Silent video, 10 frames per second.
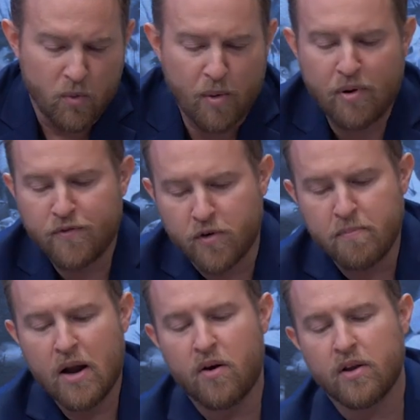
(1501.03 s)
We pray for
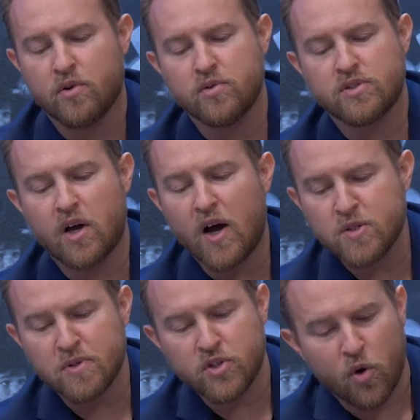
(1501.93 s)
Mary, whose
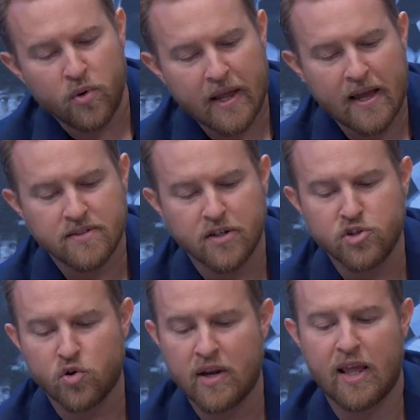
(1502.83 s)
husband Tony has a
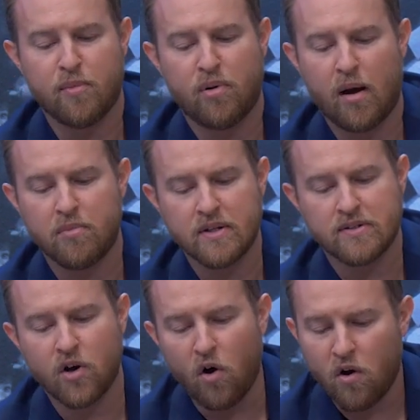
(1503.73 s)
drinking problem.
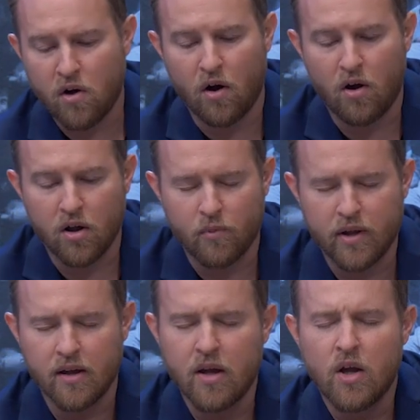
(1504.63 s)
He's an alcoholic.
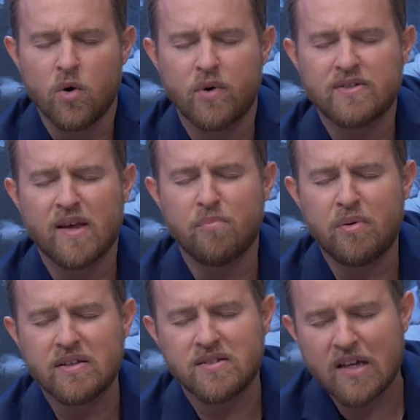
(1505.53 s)
We say,
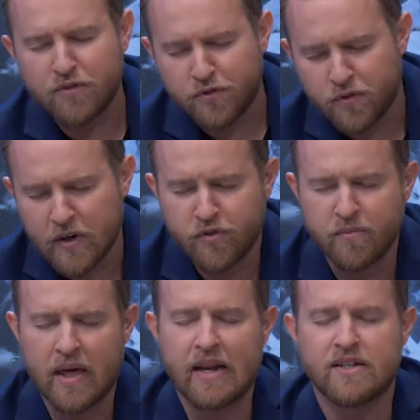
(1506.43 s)
be set free
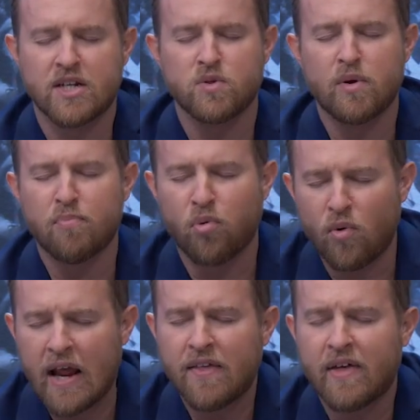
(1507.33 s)
from that addiction. Jesus, we
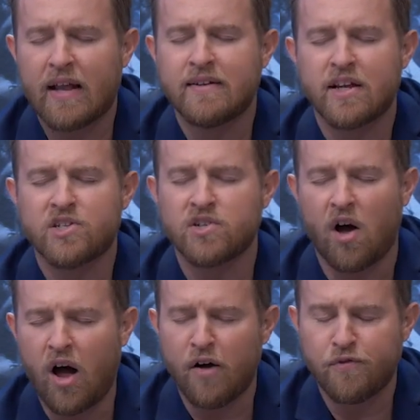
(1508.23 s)
break that addiction
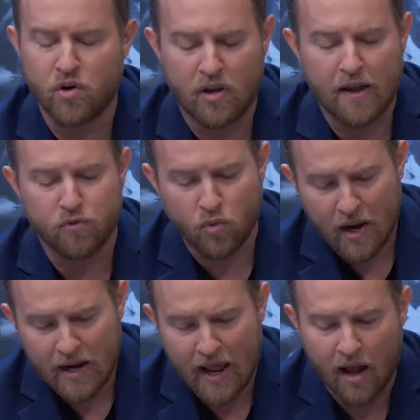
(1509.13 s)
off your life
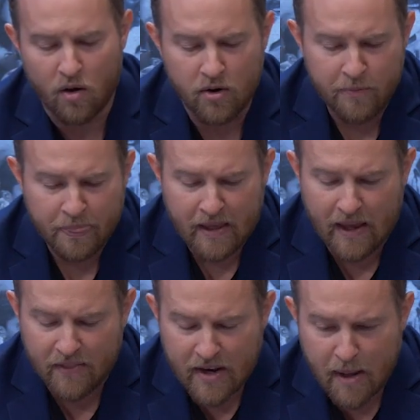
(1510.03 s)
right now
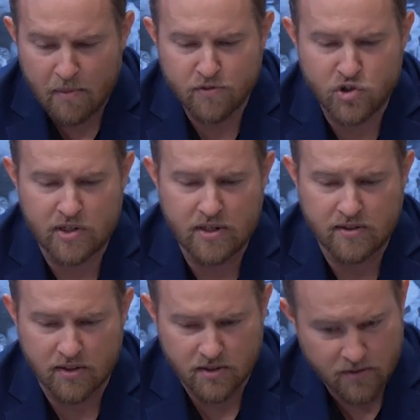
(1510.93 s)
in the name of
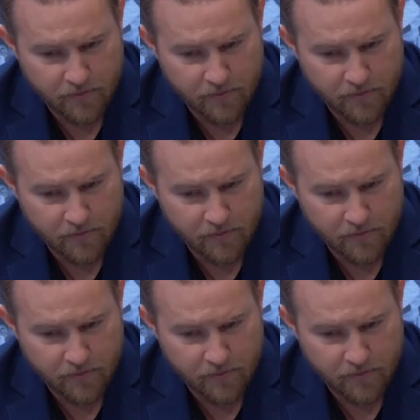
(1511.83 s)
Jesus.